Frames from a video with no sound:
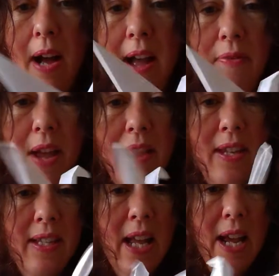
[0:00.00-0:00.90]
then the
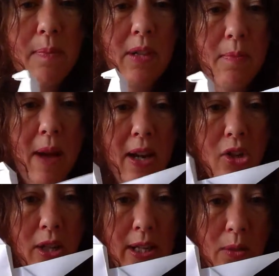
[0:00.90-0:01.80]
same to
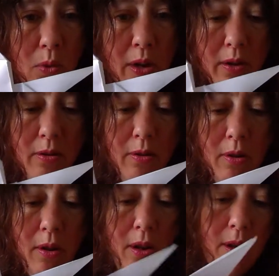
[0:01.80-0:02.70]
match this one.
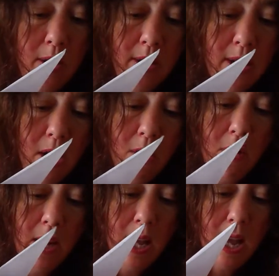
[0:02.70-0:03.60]
So
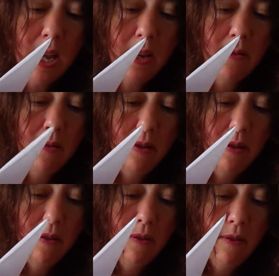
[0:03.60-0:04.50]
again,
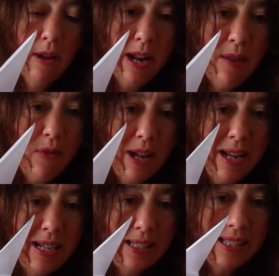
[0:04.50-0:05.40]
leaving a
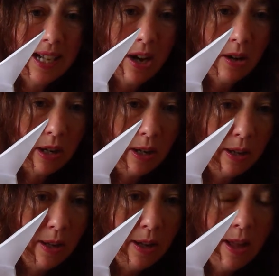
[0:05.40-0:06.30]
little tuck
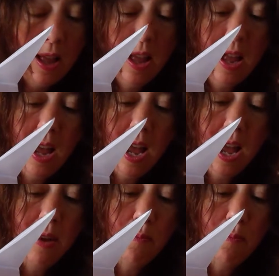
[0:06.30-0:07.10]
and